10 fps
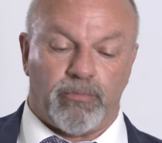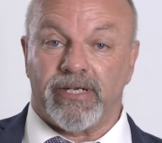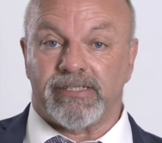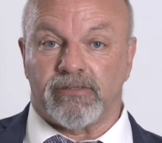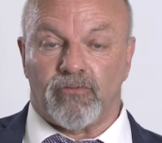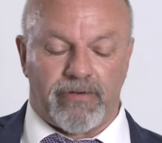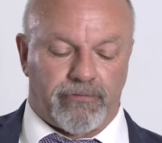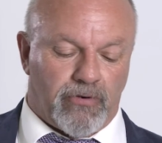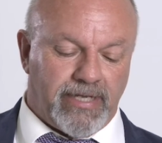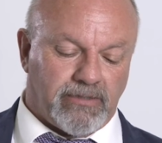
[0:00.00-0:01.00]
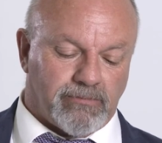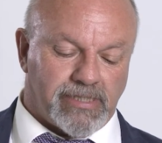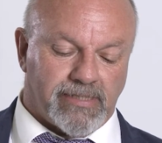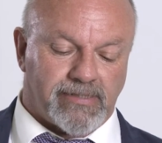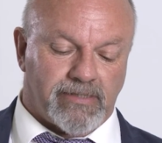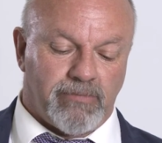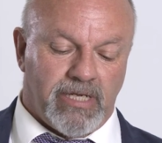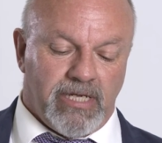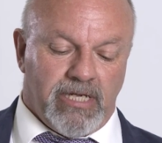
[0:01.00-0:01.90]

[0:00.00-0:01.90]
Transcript: present referendum system,